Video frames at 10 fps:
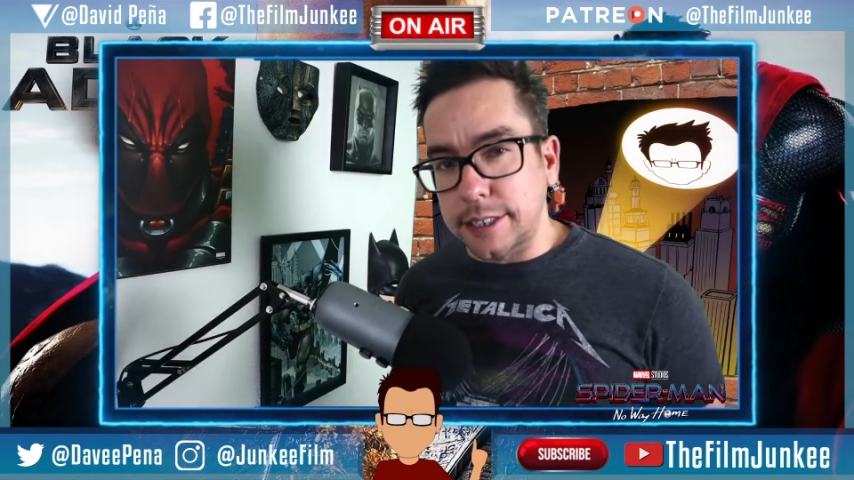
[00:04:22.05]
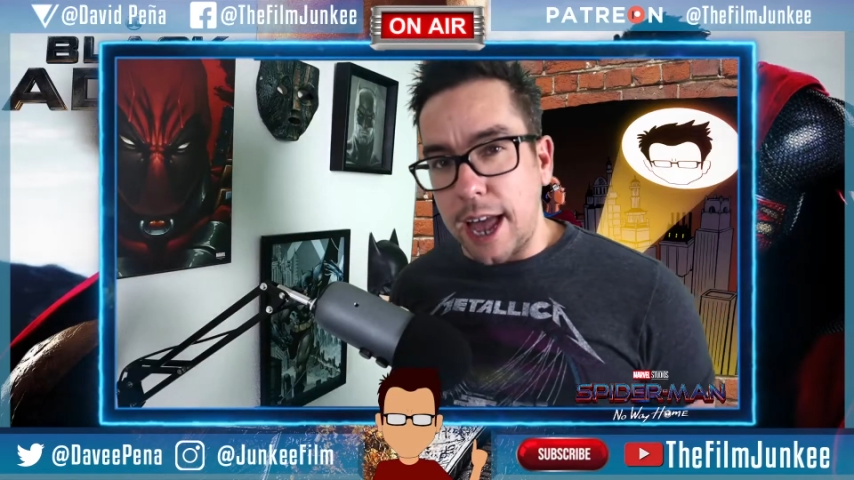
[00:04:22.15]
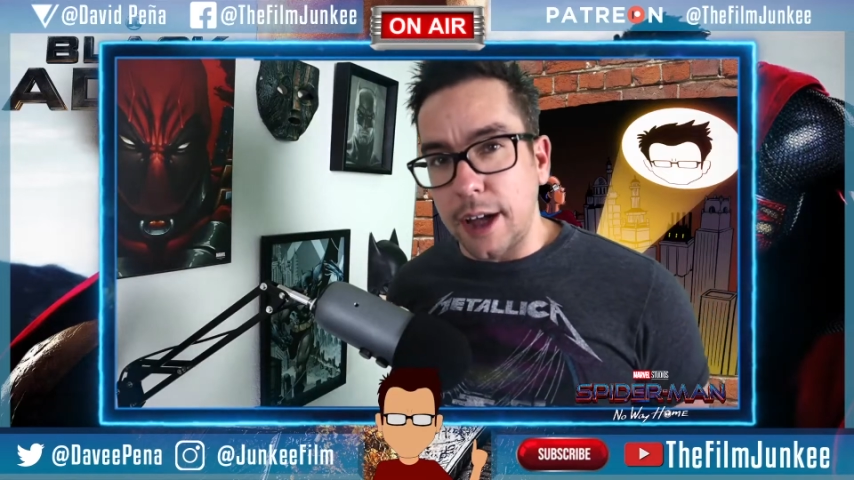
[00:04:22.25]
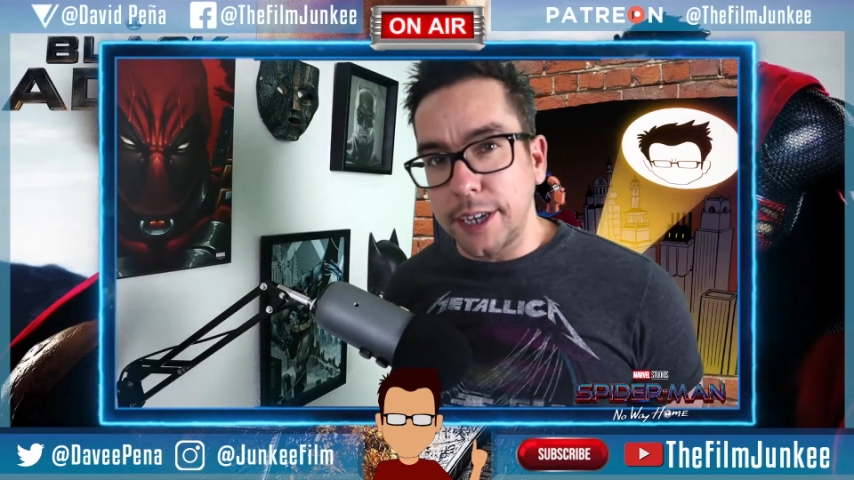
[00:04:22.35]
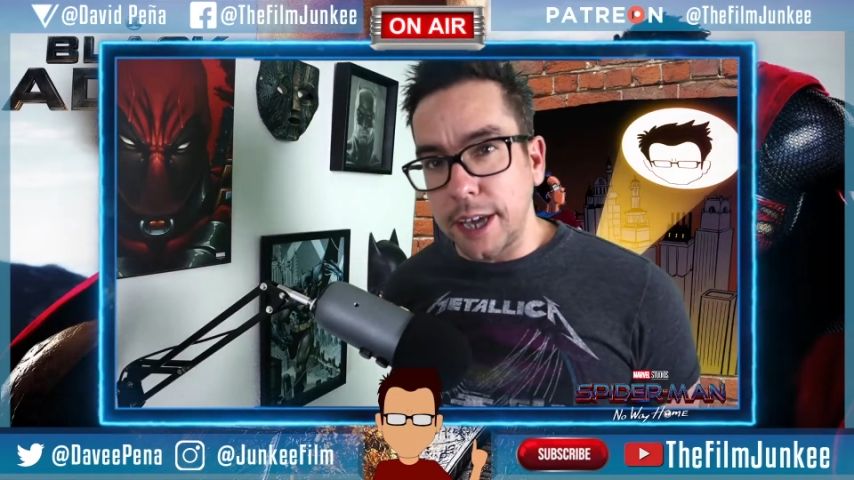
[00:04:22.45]

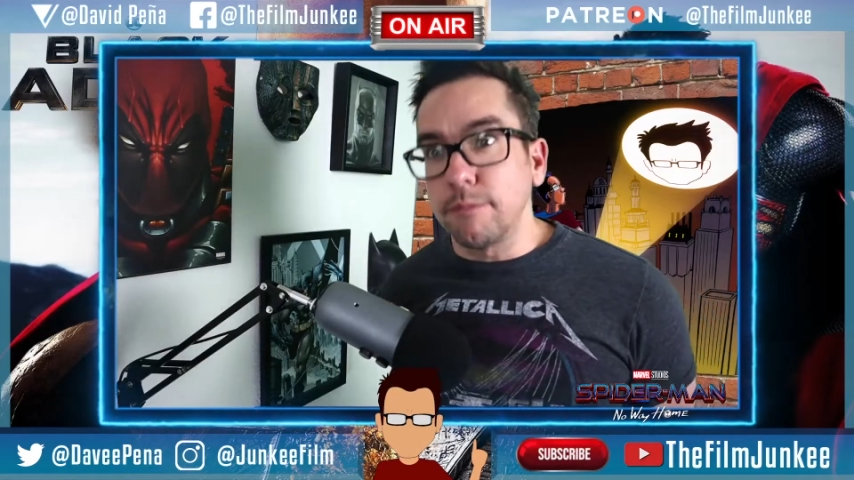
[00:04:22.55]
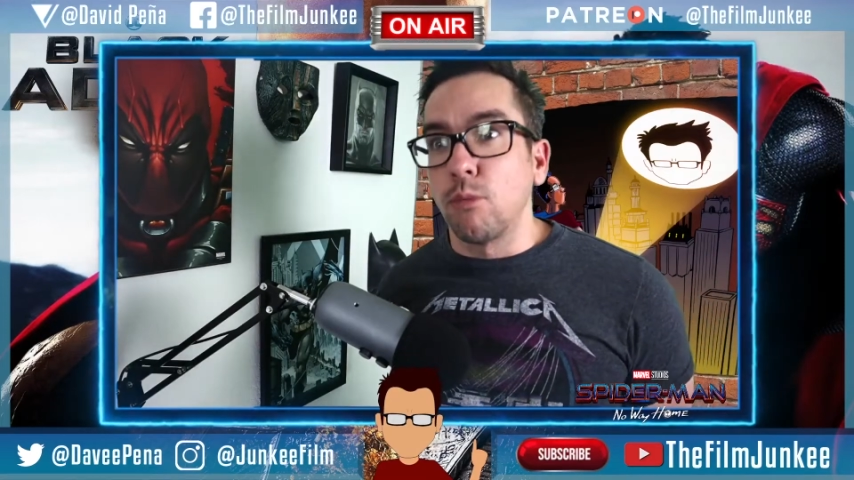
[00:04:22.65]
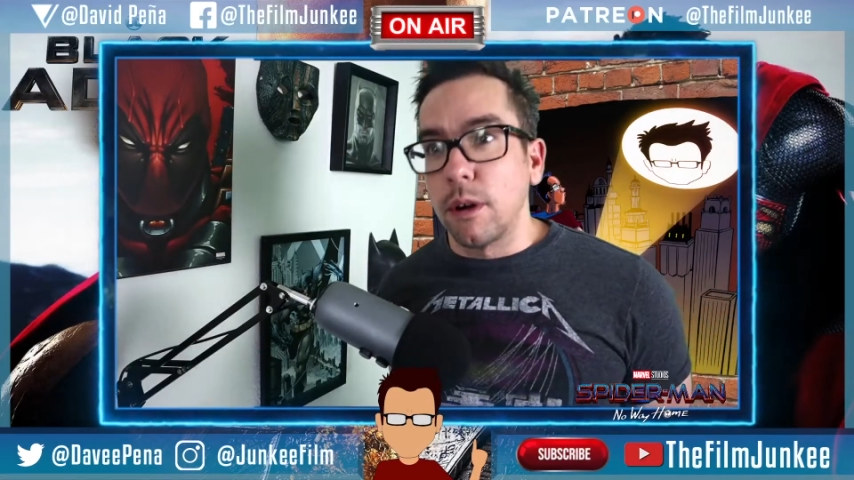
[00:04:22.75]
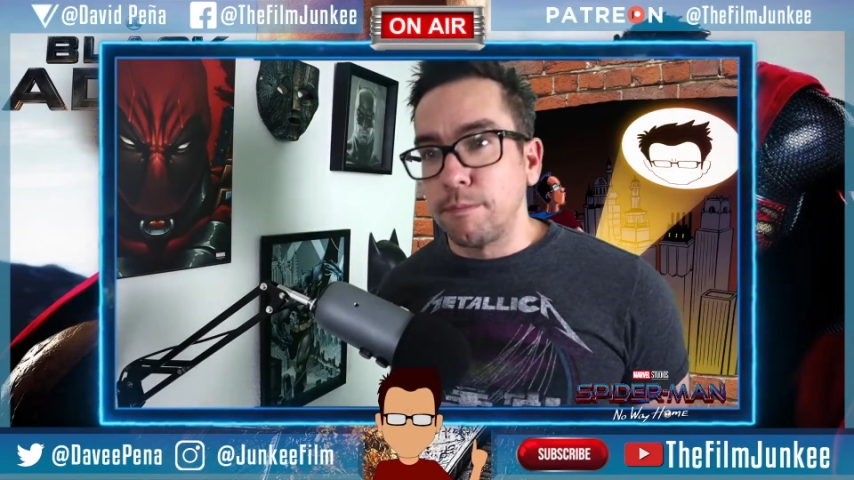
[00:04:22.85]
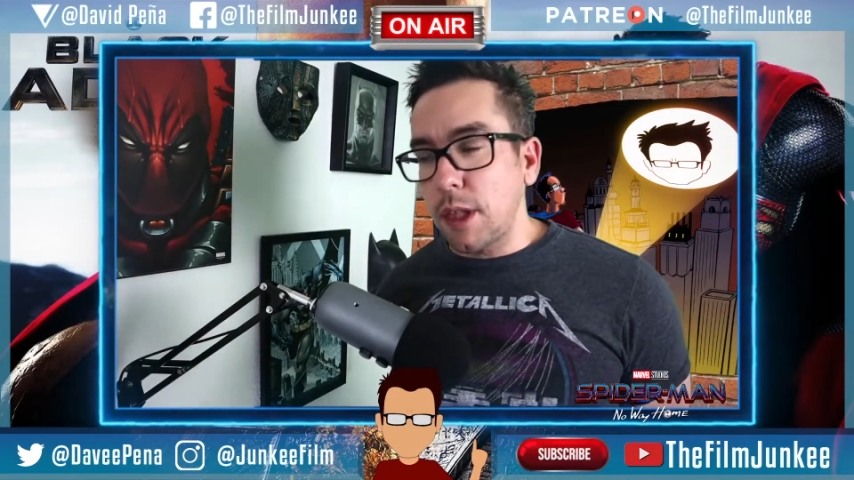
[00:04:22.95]
Now you get
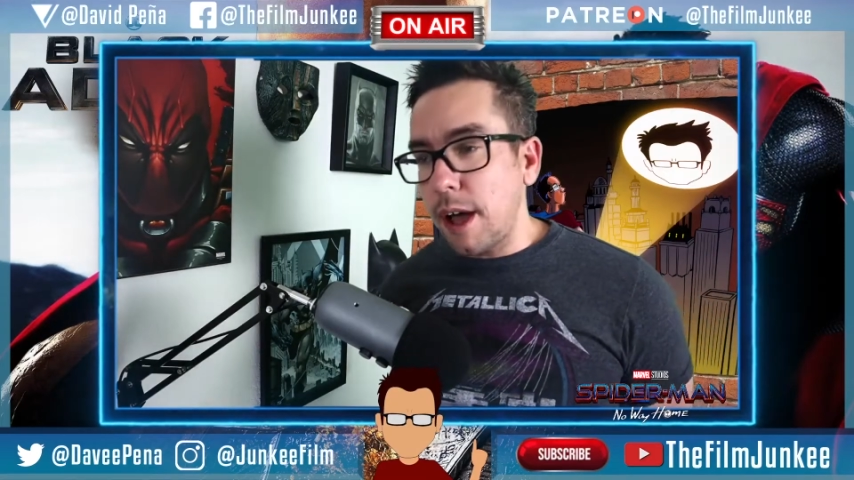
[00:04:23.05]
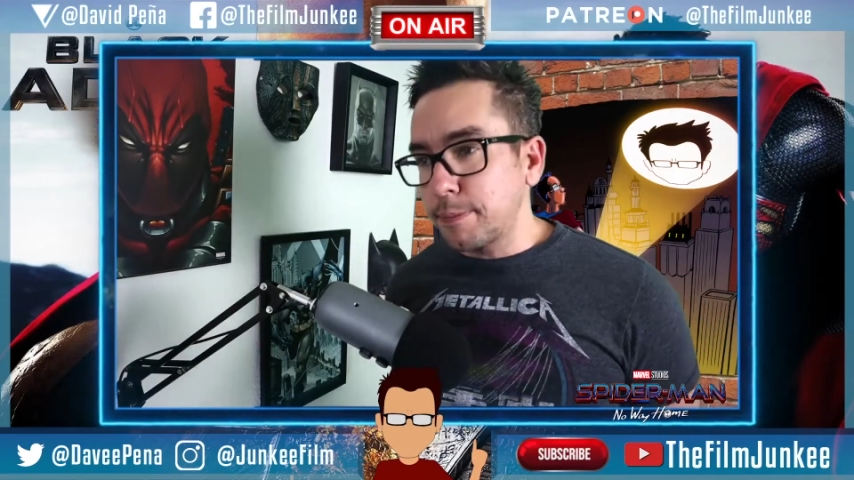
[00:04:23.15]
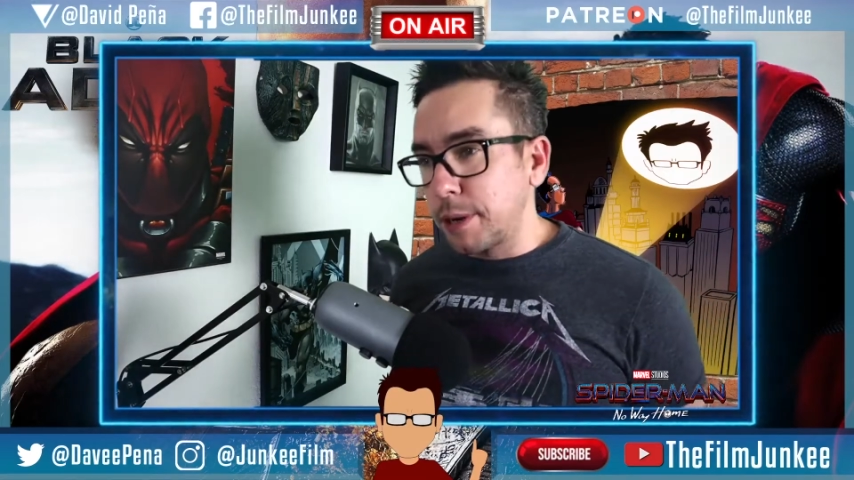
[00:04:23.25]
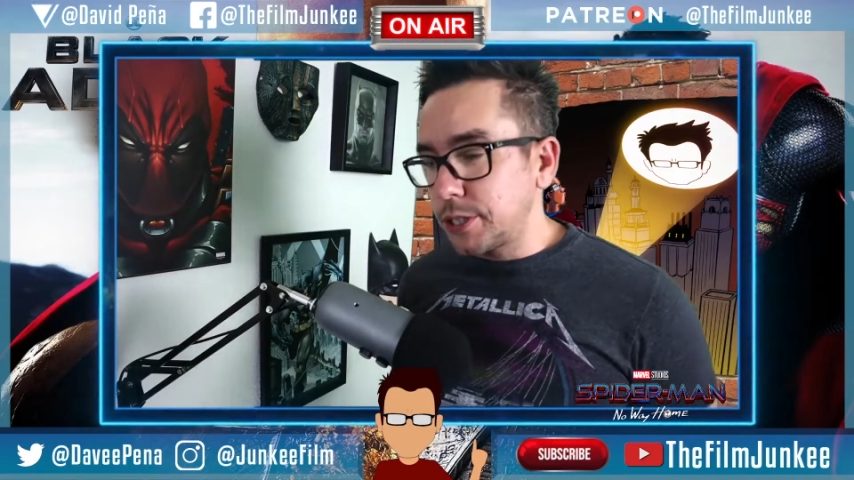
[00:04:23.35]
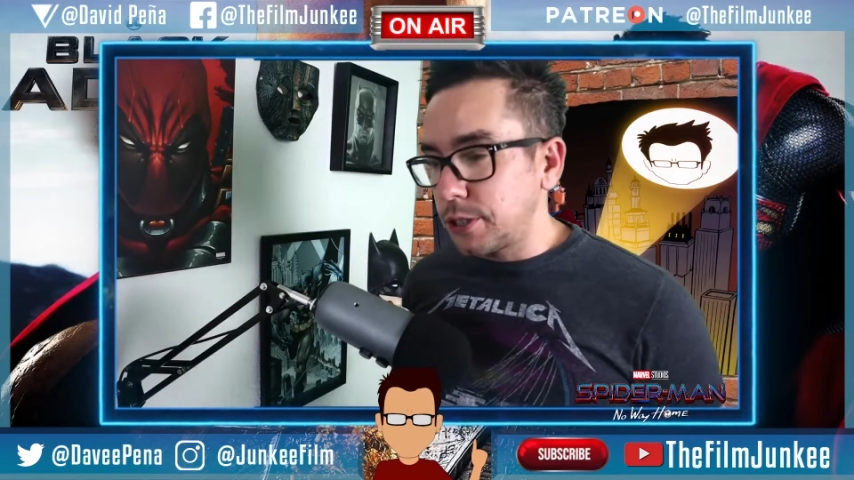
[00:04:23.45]
one
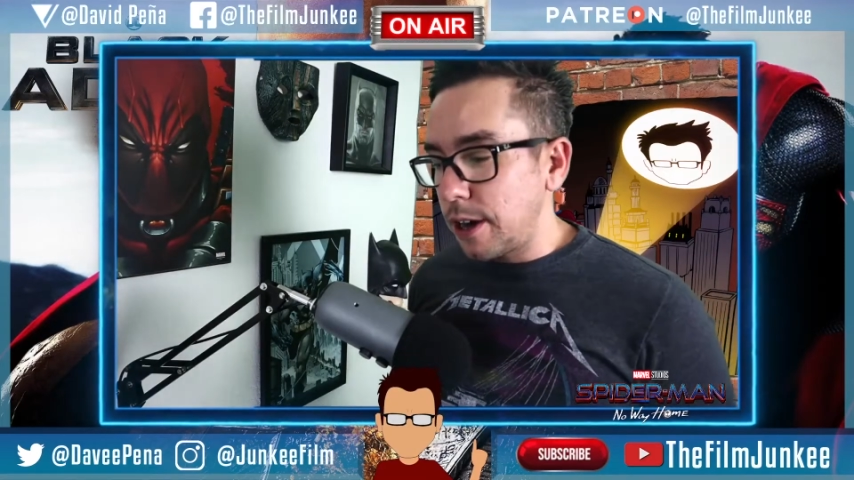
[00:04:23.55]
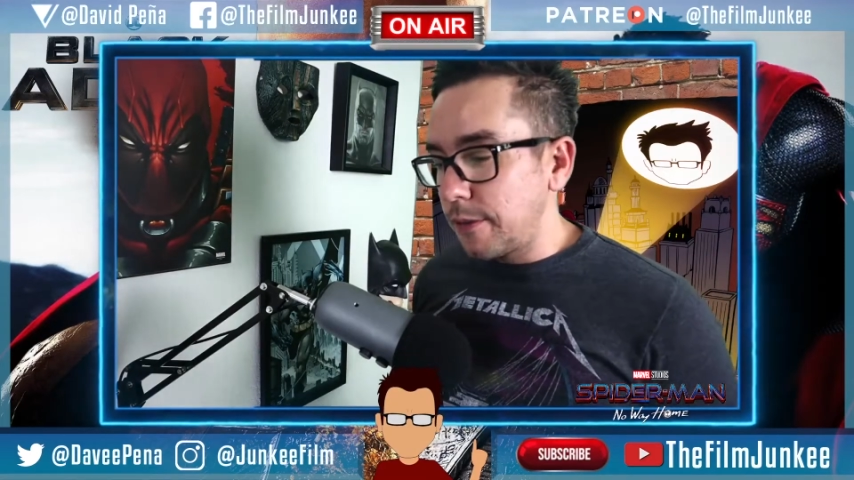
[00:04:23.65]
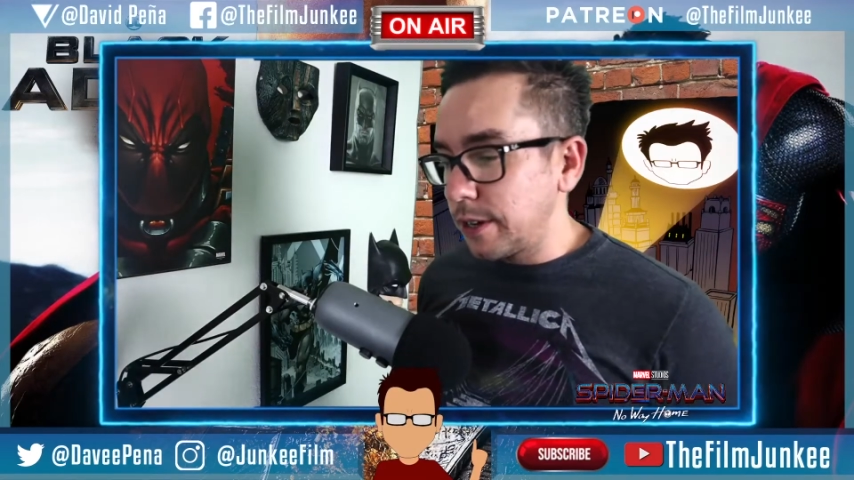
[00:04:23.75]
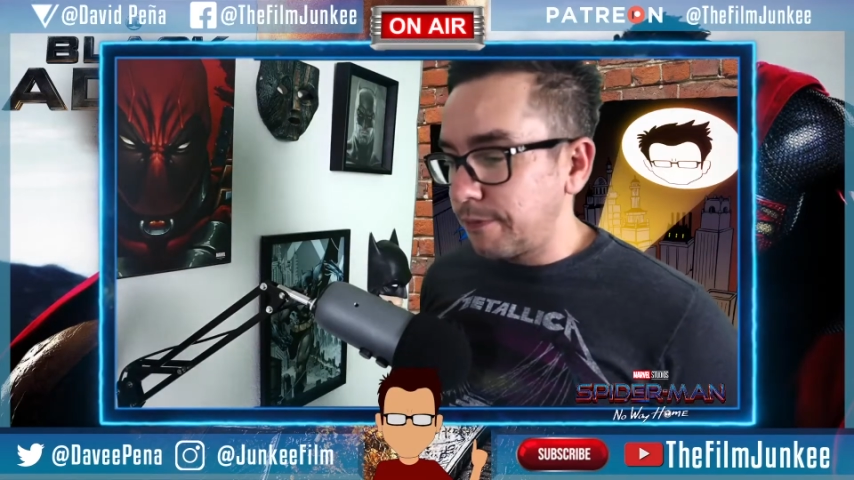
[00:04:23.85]
blockbuster every